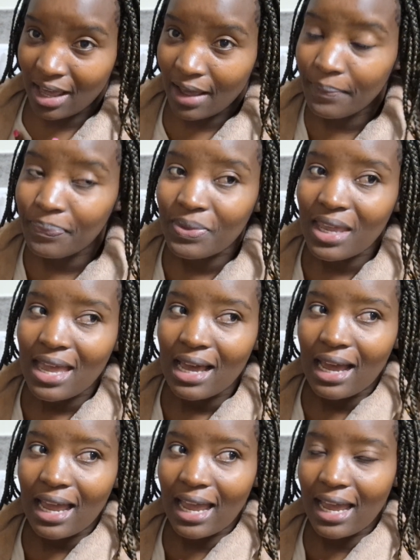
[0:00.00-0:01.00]
her.
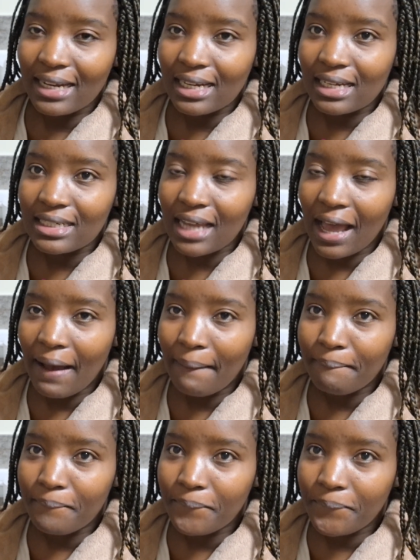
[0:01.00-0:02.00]
And
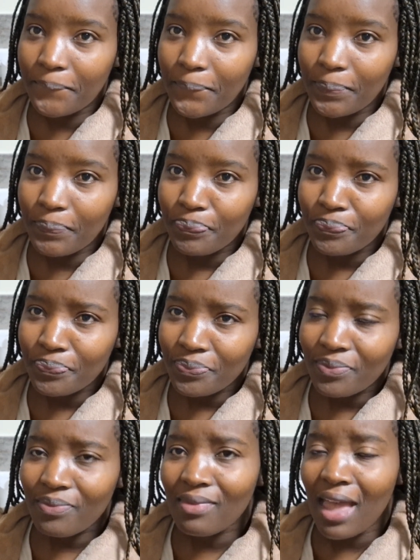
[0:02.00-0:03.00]
I'm
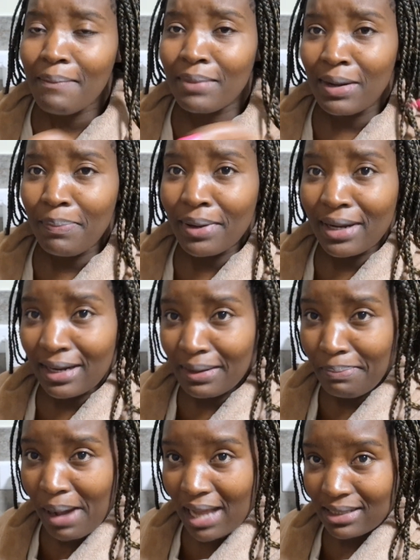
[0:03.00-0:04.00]
going to put it
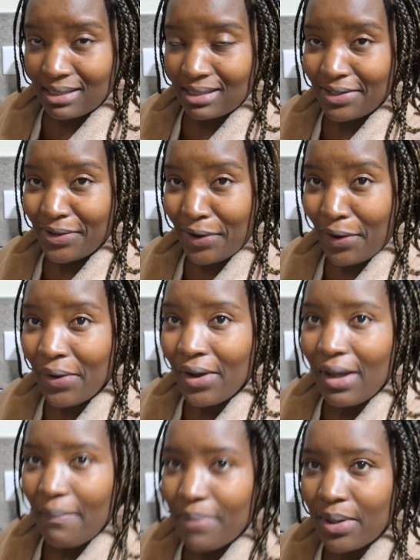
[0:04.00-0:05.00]
in parts, you know,
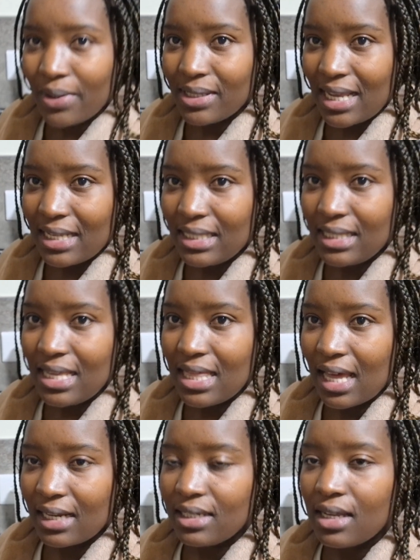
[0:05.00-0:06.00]
because I see
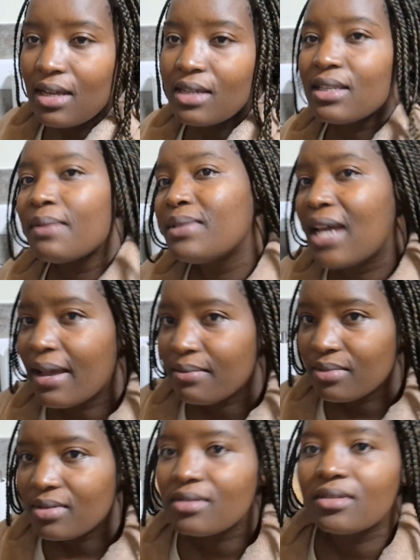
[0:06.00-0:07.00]
that
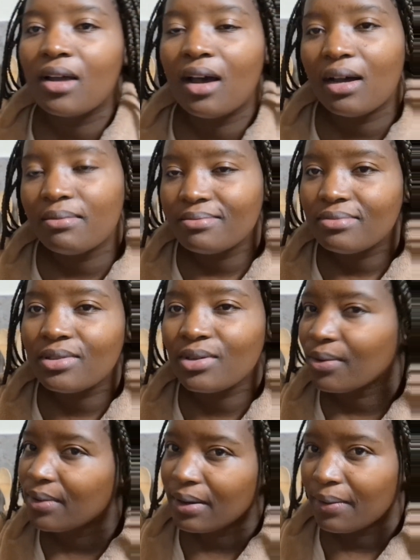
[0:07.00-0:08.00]
sometimes you
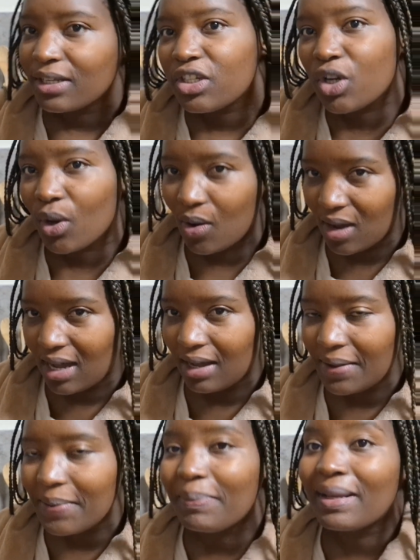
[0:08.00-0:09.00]
don't want to watch longer.
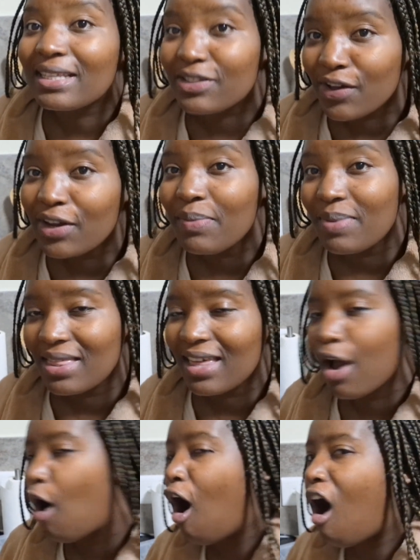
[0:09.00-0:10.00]
But it's going to be
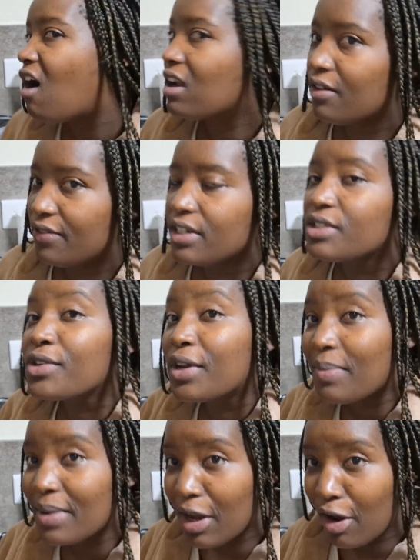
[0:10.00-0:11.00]
there, all of it. It's
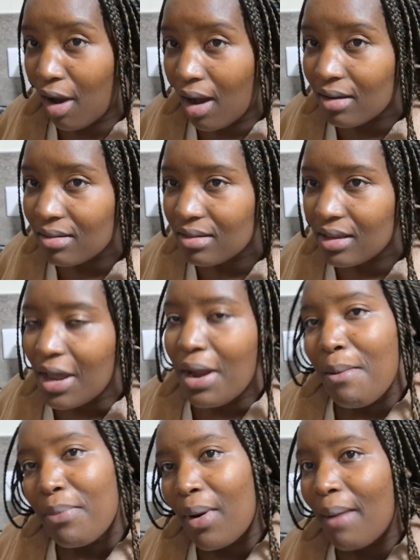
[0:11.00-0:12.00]
going to be long,
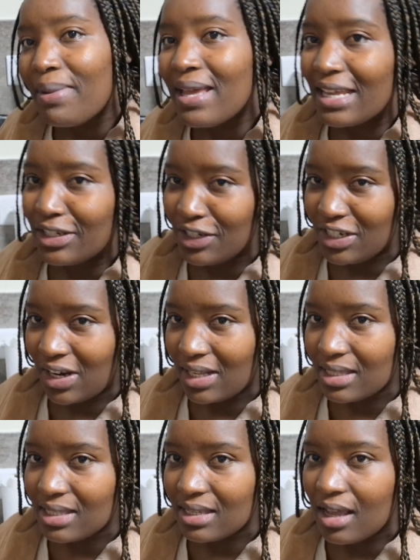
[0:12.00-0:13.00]
probably in
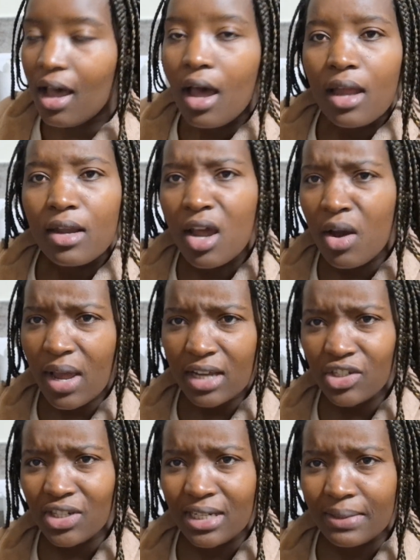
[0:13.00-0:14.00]
shots. No,
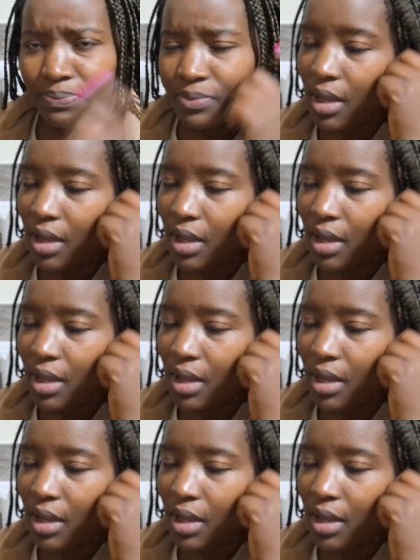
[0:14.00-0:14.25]
actually,